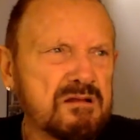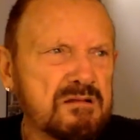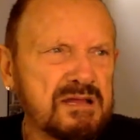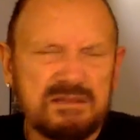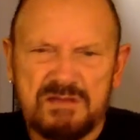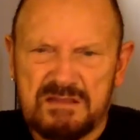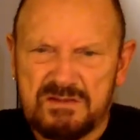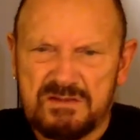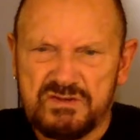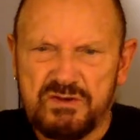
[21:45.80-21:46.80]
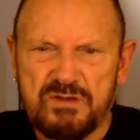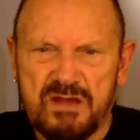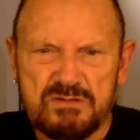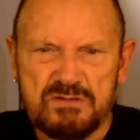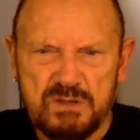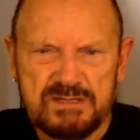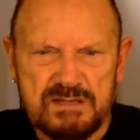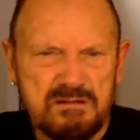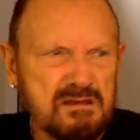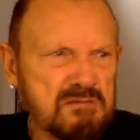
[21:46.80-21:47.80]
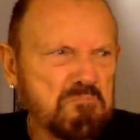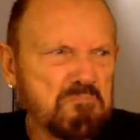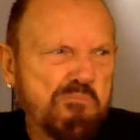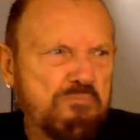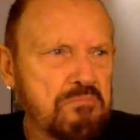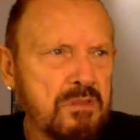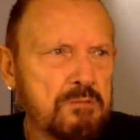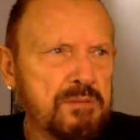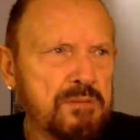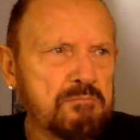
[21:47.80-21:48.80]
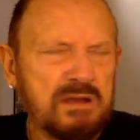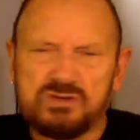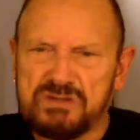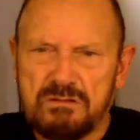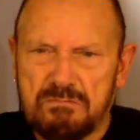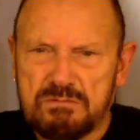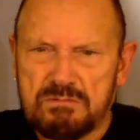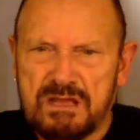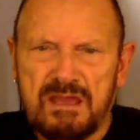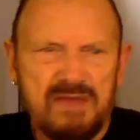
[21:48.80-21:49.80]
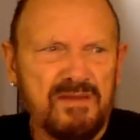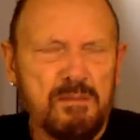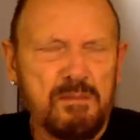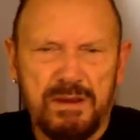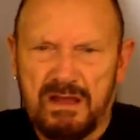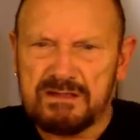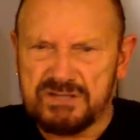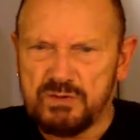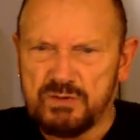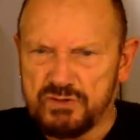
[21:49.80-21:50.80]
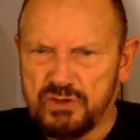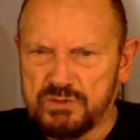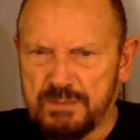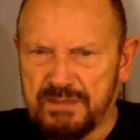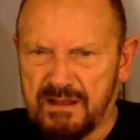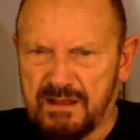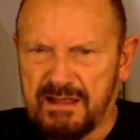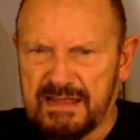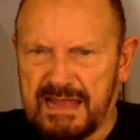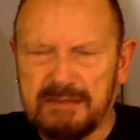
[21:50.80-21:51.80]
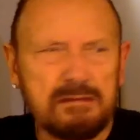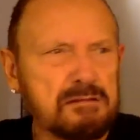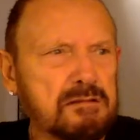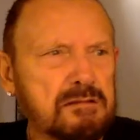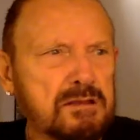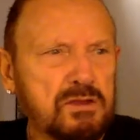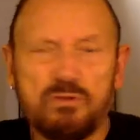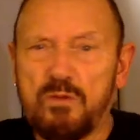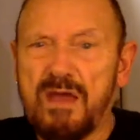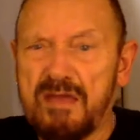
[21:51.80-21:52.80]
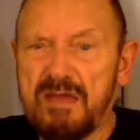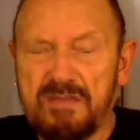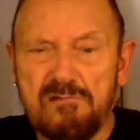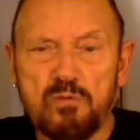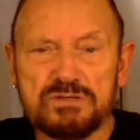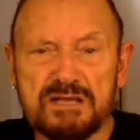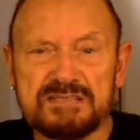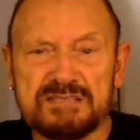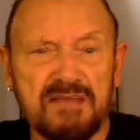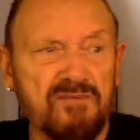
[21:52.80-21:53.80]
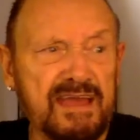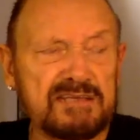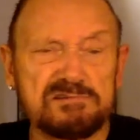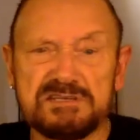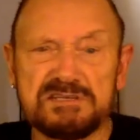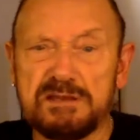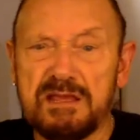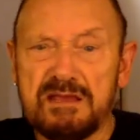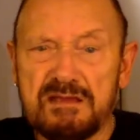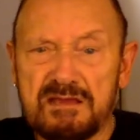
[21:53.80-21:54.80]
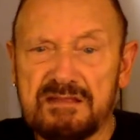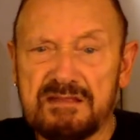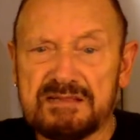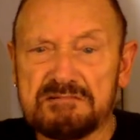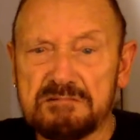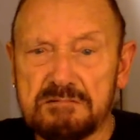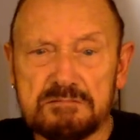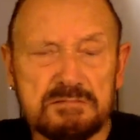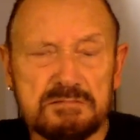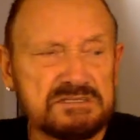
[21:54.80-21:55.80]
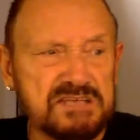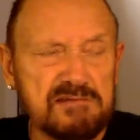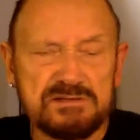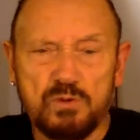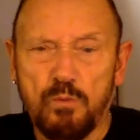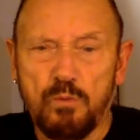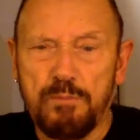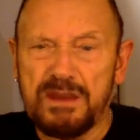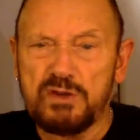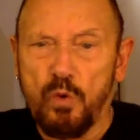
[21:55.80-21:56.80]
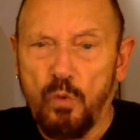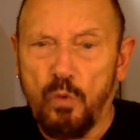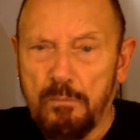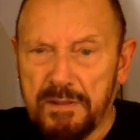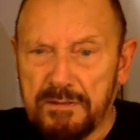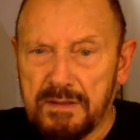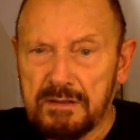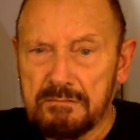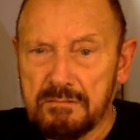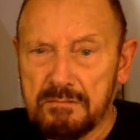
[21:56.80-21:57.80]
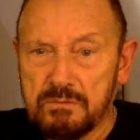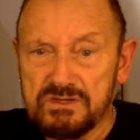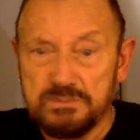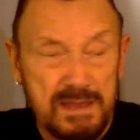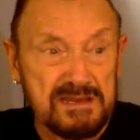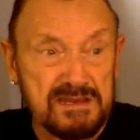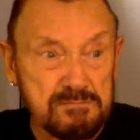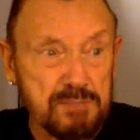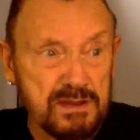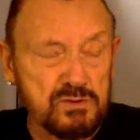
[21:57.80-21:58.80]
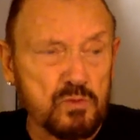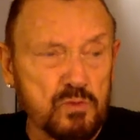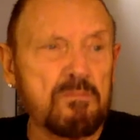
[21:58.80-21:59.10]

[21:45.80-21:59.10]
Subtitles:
in the studio. So it's a bit much. If anybody asks you to do something like that, you know, they're always asking for extras in that series called Benidorm, which is made in Benidorm.